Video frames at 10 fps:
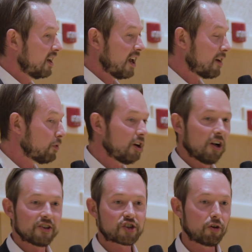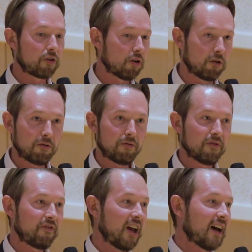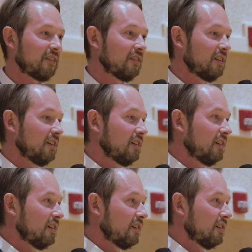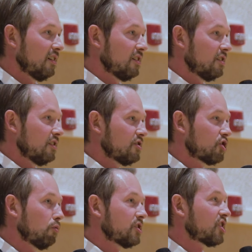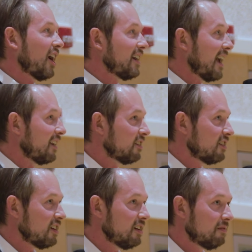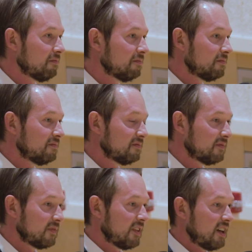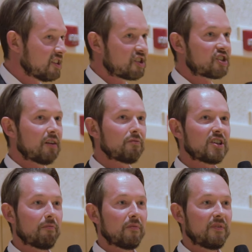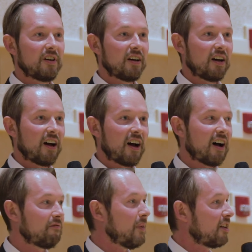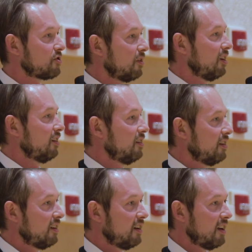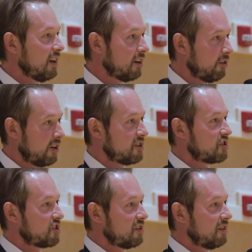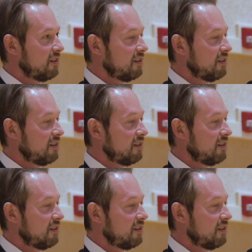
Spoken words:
And we also know that suicidality is a symptom of mental illness.